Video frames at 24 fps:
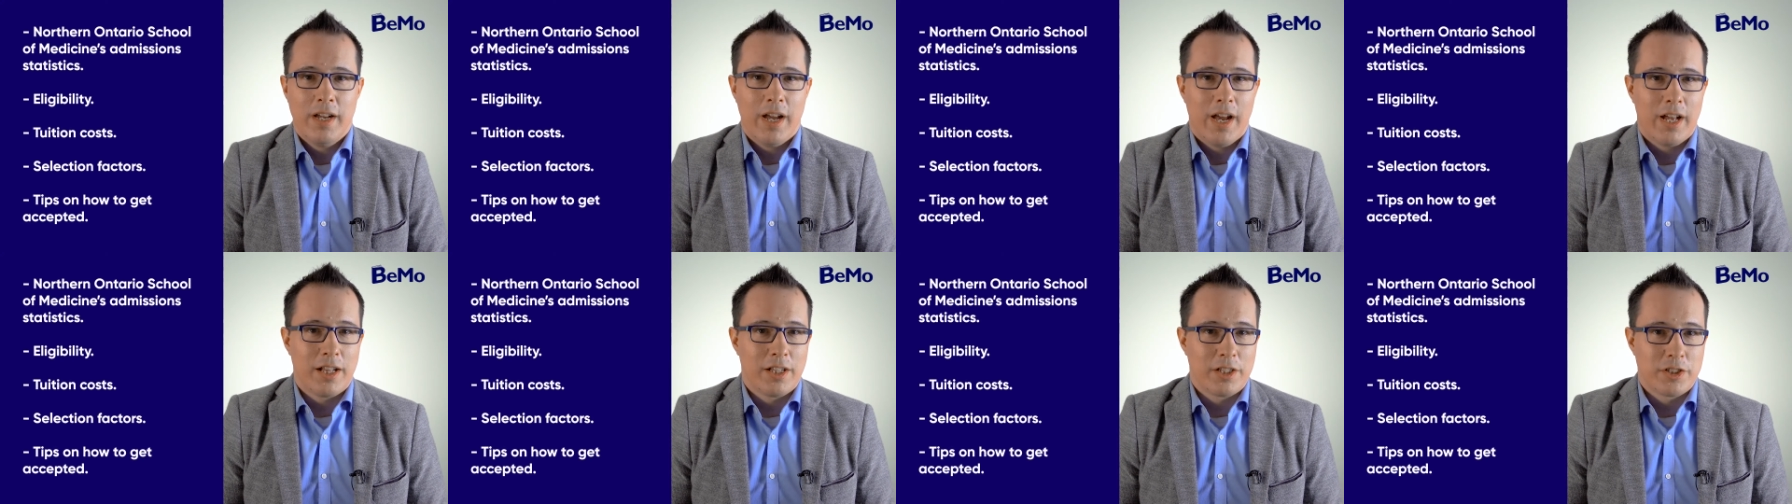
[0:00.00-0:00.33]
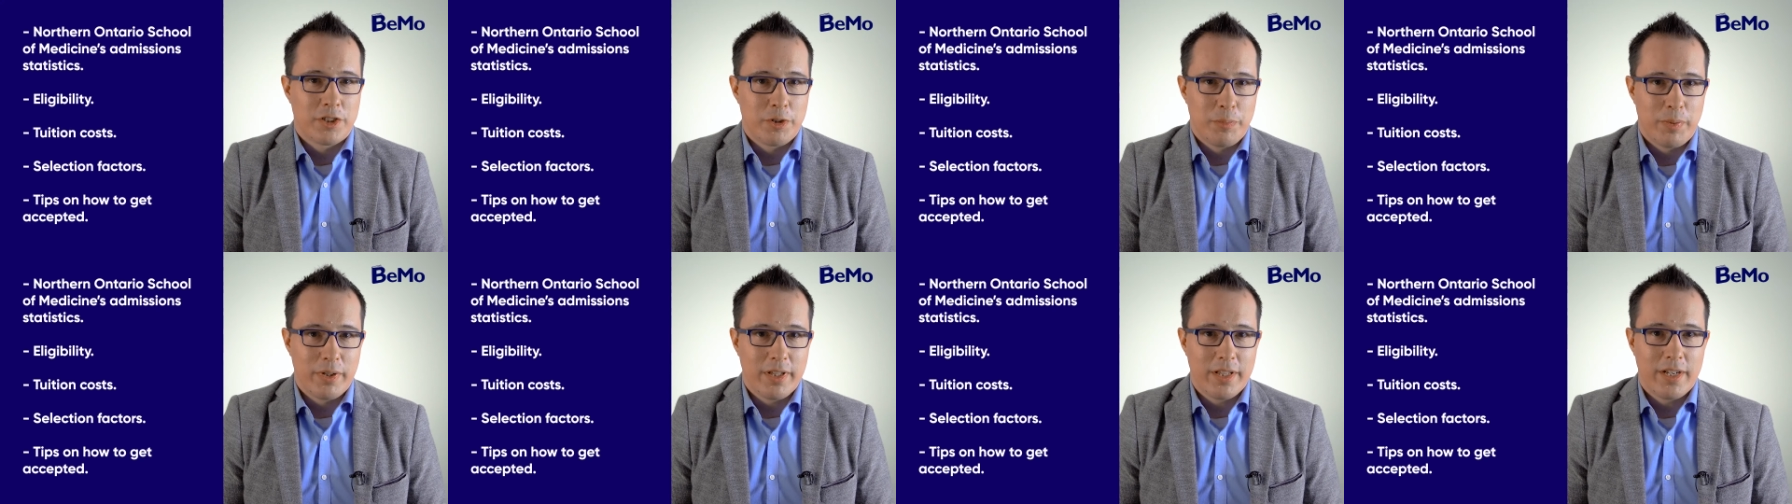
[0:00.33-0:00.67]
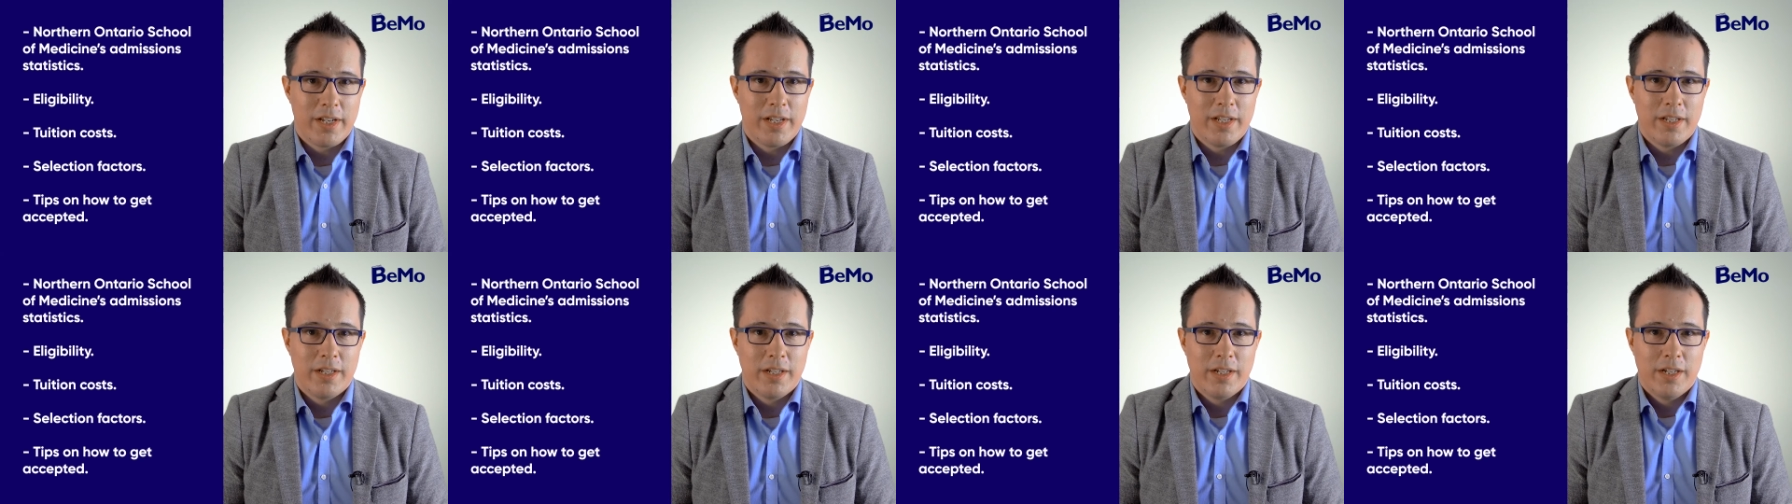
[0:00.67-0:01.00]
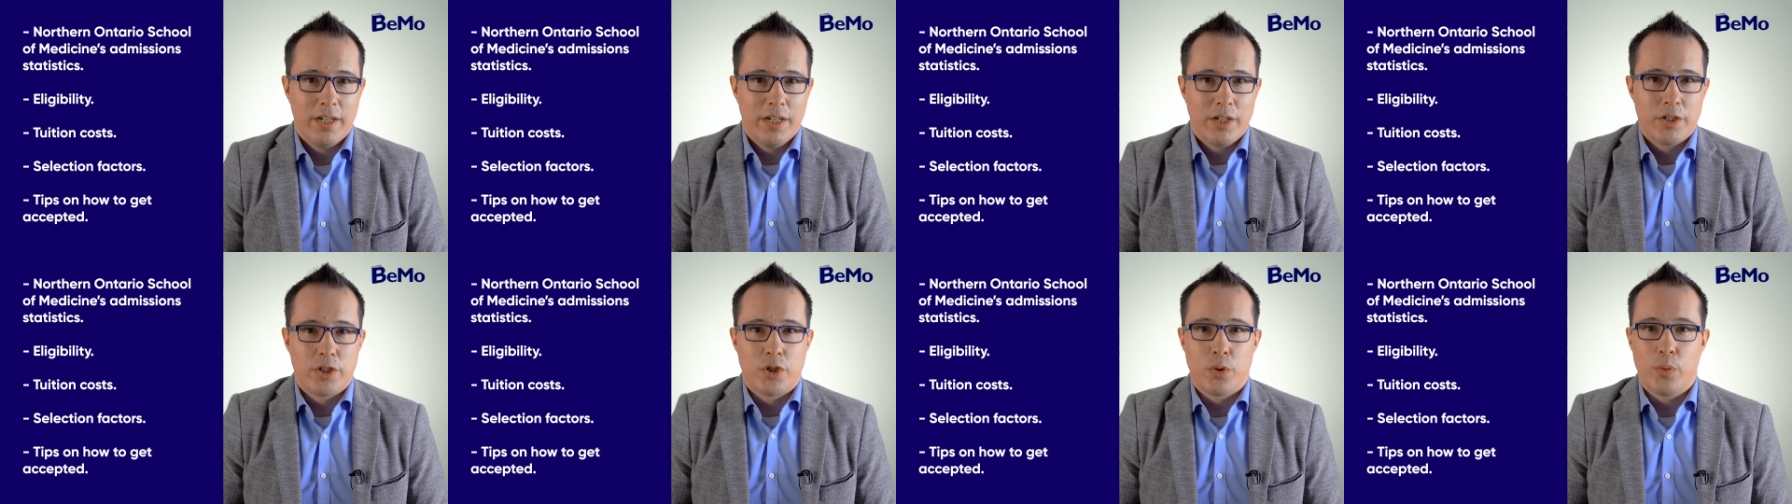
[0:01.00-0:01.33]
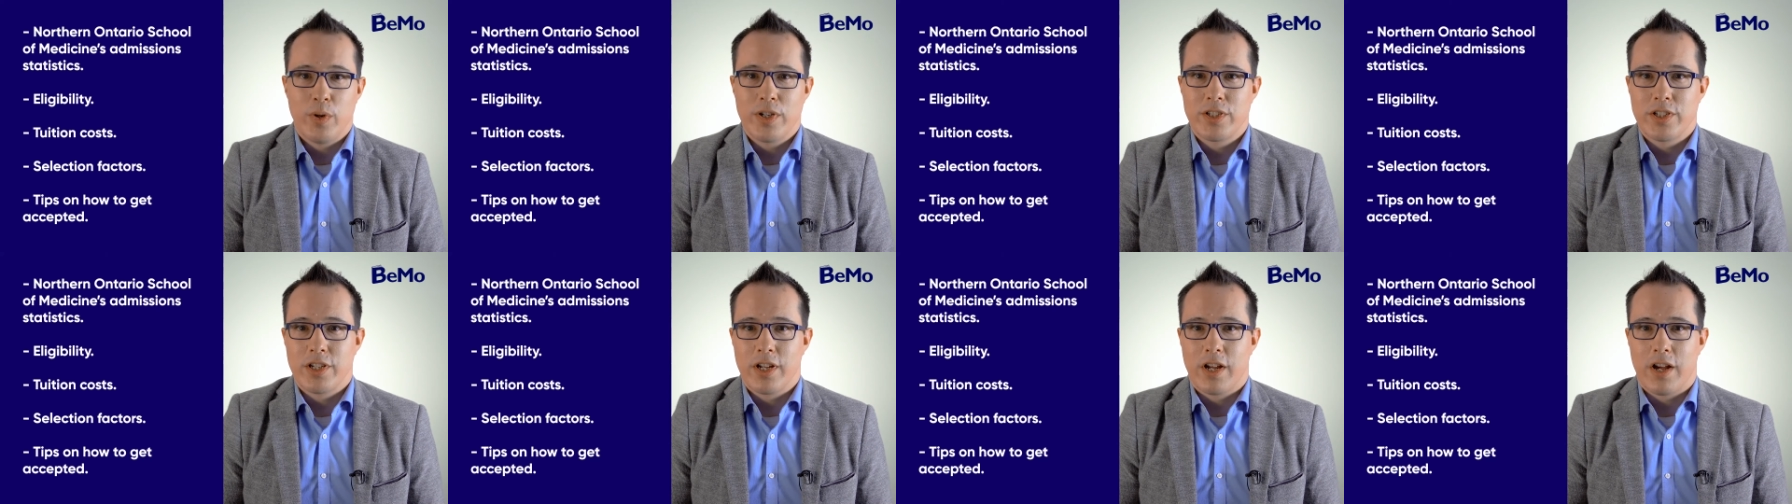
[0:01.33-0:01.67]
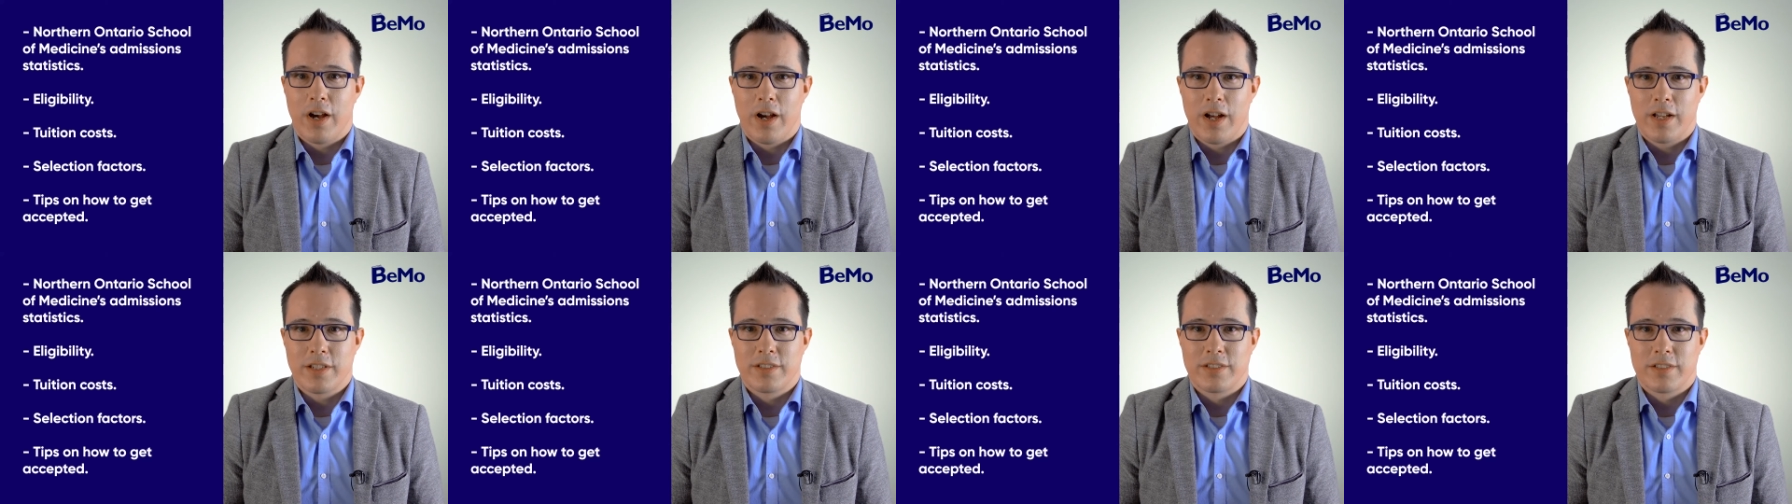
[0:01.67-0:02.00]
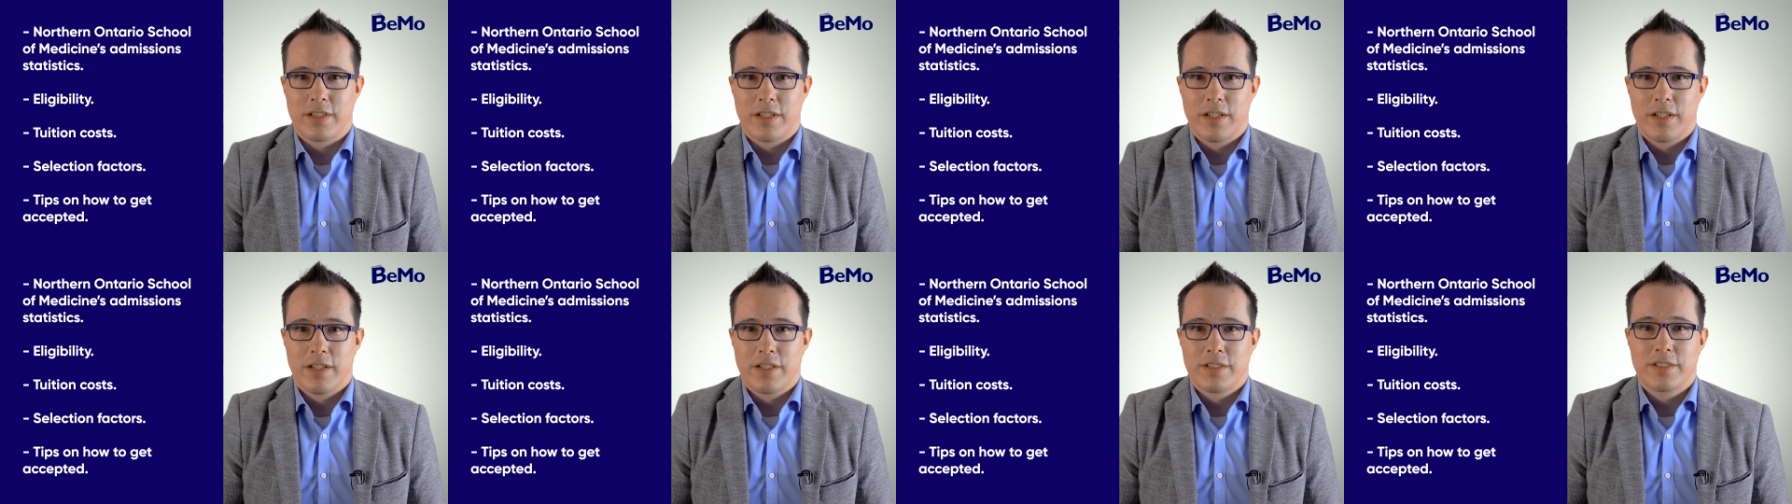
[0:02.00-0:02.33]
eligibility, tuition costs,